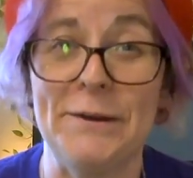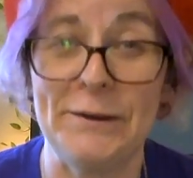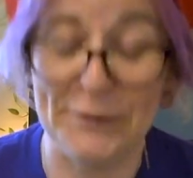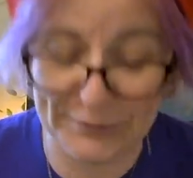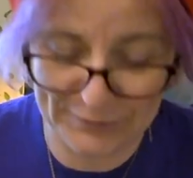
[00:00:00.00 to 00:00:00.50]

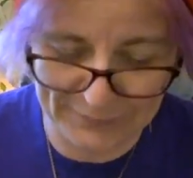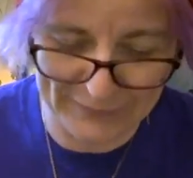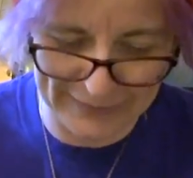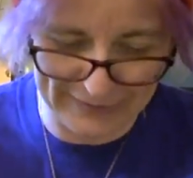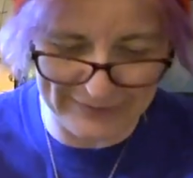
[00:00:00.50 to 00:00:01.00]

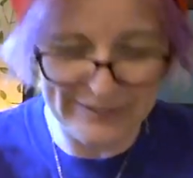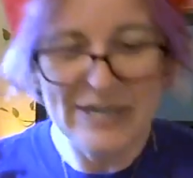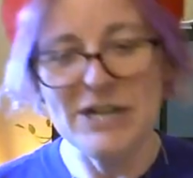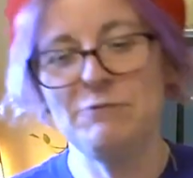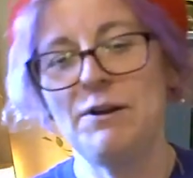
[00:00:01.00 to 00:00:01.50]

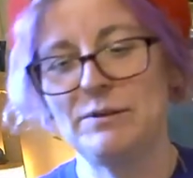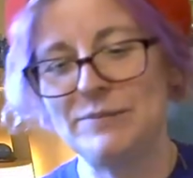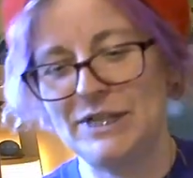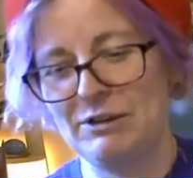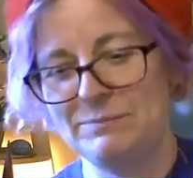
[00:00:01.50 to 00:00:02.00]
You're welcome
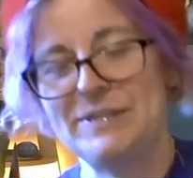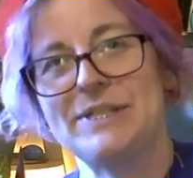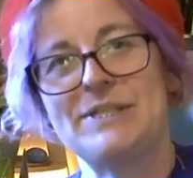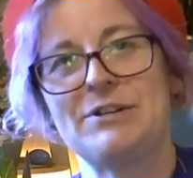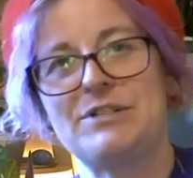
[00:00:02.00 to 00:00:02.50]
to go up to
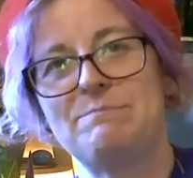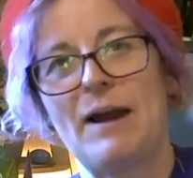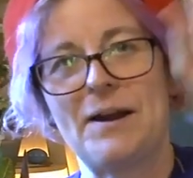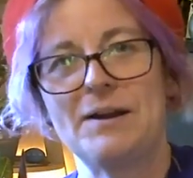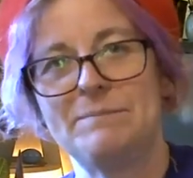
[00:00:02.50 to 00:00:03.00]
the search
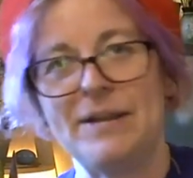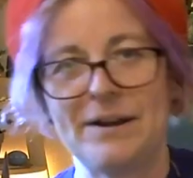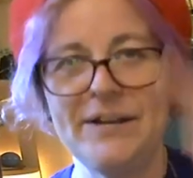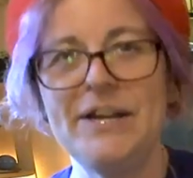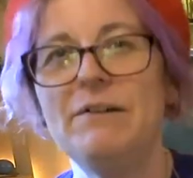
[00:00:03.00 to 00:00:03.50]
bar up
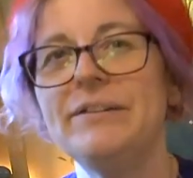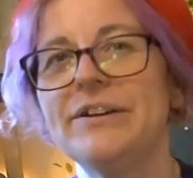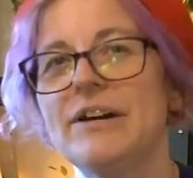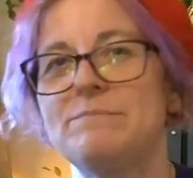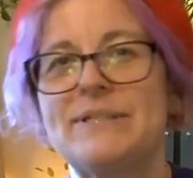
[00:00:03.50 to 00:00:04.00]
here, you know, and
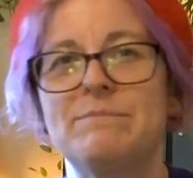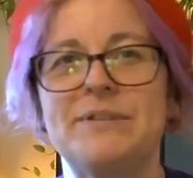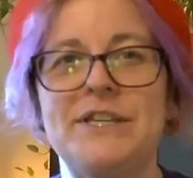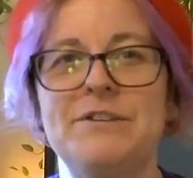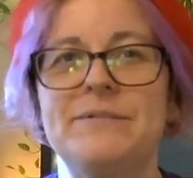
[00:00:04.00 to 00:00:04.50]
look up some
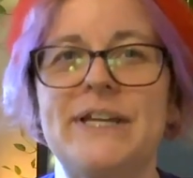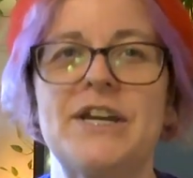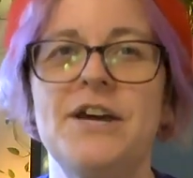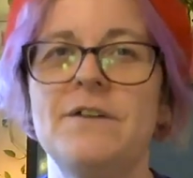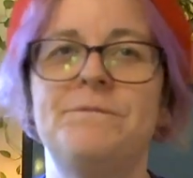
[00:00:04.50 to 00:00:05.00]
cute,
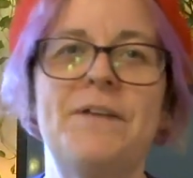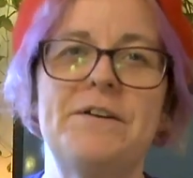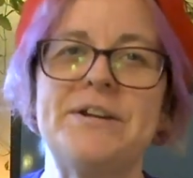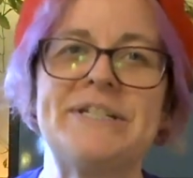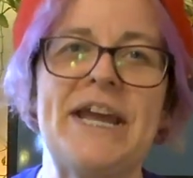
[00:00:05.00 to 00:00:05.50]
like,
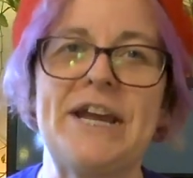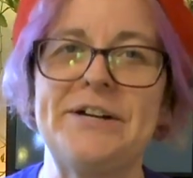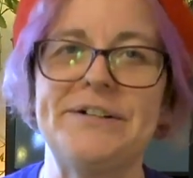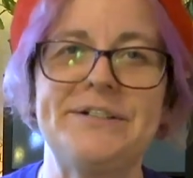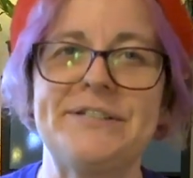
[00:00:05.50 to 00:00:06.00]
fairy
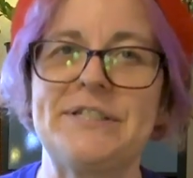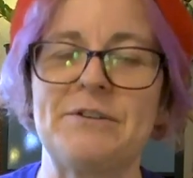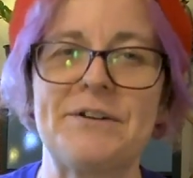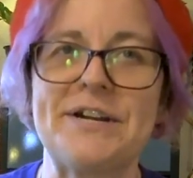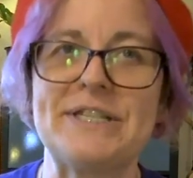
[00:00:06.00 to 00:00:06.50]
tale
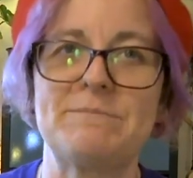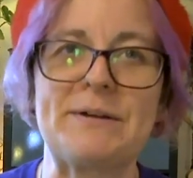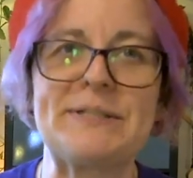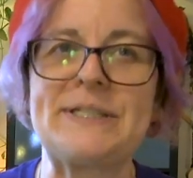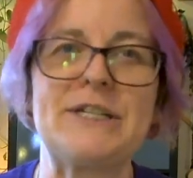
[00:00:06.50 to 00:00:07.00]
stories
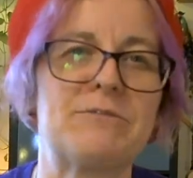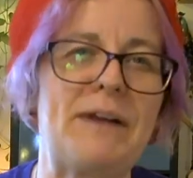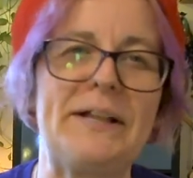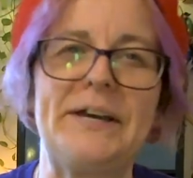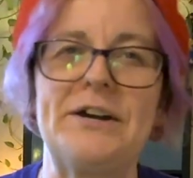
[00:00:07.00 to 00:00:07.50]
about
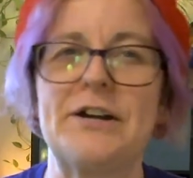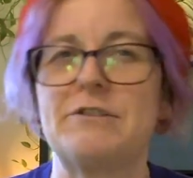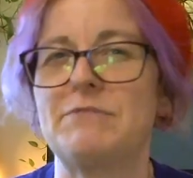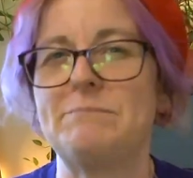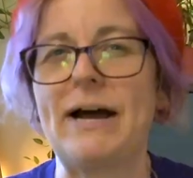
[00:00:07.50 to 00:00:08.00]
Cinderella
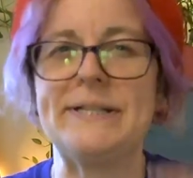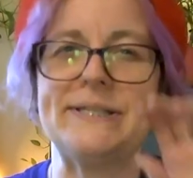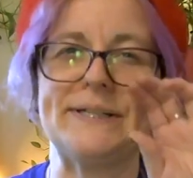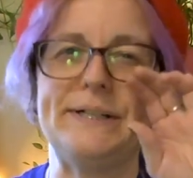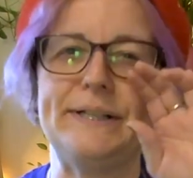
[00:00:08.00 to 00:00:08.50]
or
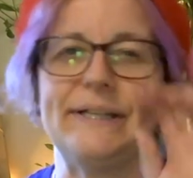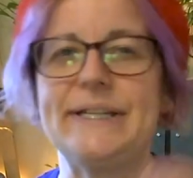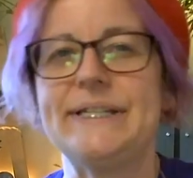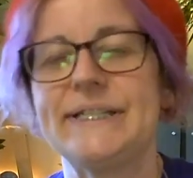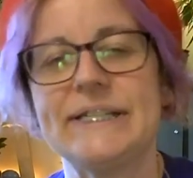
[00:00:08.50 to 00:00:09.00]
Rapunzel
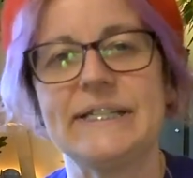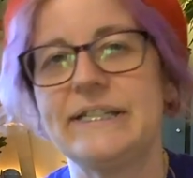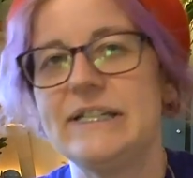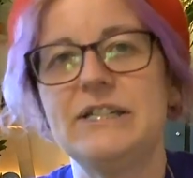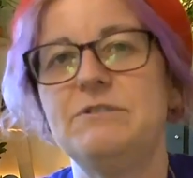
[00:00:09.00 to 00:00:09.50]
and,
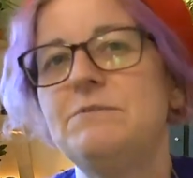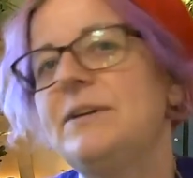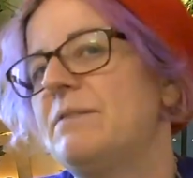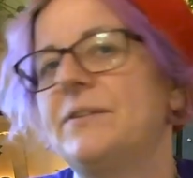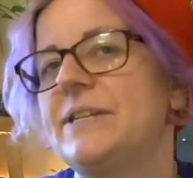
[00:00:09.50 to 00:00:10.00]
uh, or
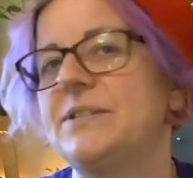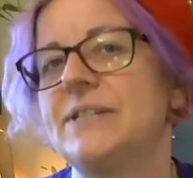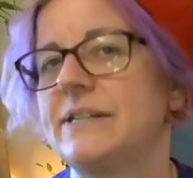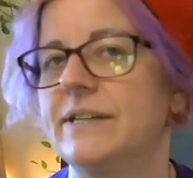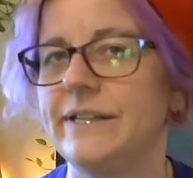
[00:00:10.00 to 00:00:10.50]
whatever it is you're
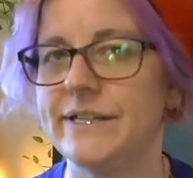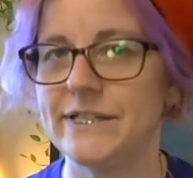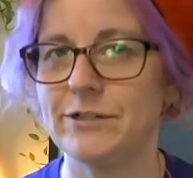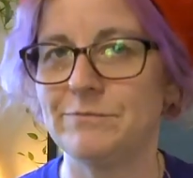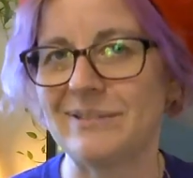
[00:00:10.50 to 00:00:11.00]
technically
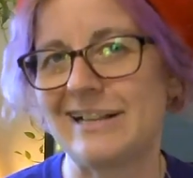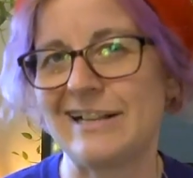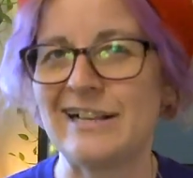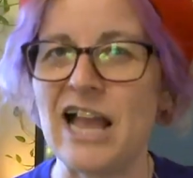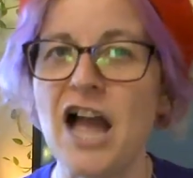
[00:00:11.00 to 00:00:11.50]
into.
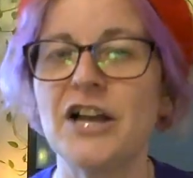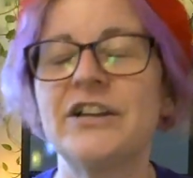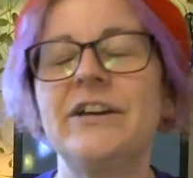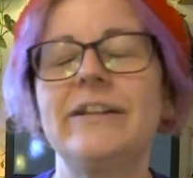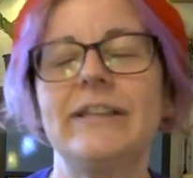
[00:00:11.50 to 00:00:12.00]

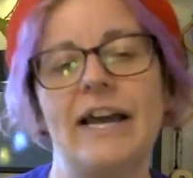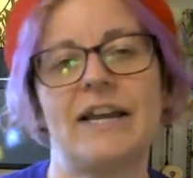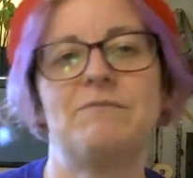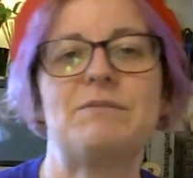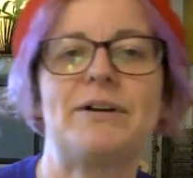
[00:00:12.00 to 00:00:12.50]
Good
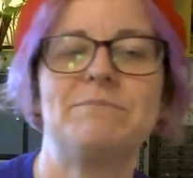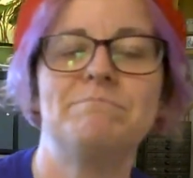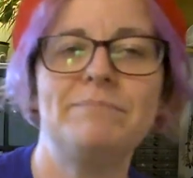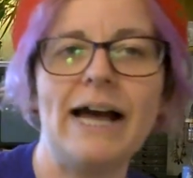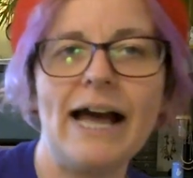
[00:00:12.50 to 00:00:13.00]
luck,
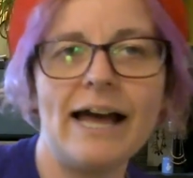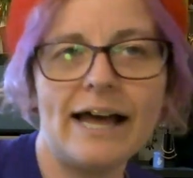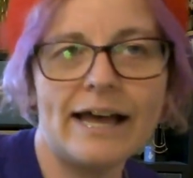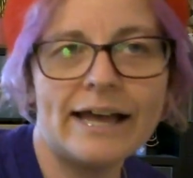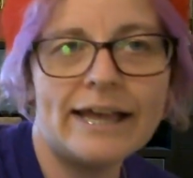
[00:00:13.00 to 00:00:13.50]
everyone.
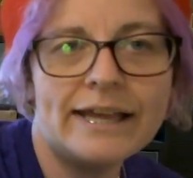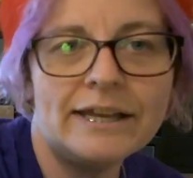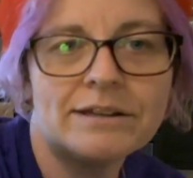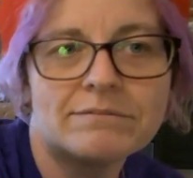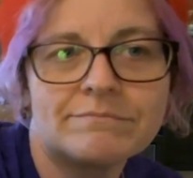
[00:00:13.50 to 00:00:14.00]
Bye.